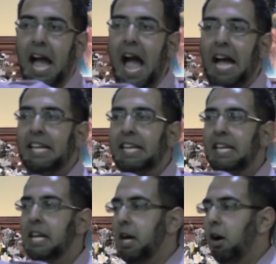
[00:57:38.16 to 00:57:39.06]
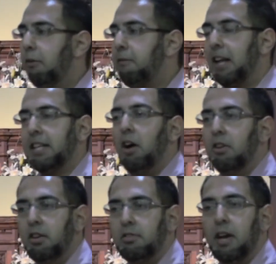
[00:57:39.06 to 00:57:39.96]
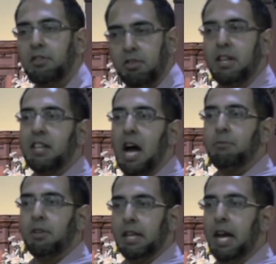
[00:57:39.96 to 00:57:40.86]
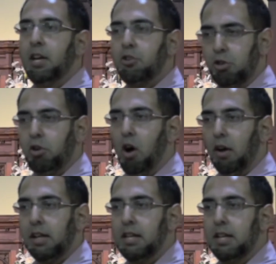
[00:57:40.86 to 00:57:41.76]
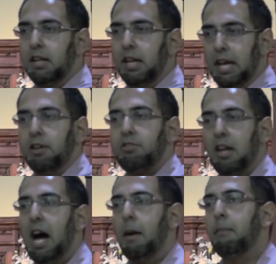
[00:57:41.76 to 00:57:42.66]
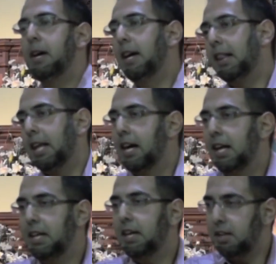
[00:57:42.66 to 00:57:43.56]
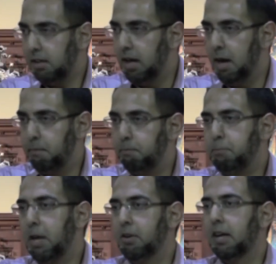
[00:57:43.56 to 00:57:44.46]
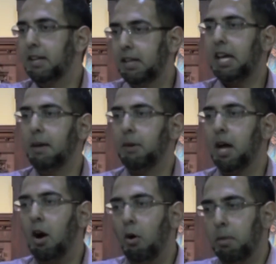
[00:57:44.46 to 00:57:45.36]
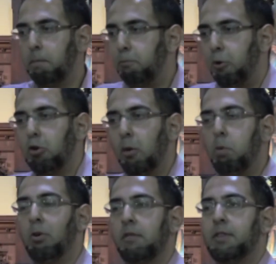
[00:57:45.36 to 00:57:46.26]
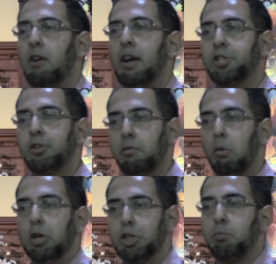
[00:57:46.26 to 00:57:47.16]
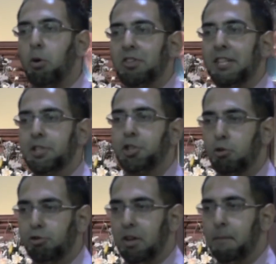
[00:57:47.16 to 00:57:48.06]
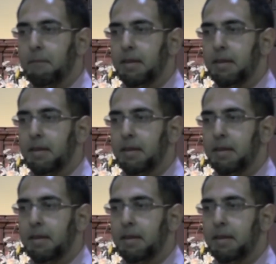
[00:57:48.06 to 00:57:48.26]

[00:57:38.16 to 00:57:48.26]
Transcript: and he fell down on his face three times a day to God. In Islam, the earlier period, the Qibla, or the focal point of direction for worship, was indeed Jerusalem.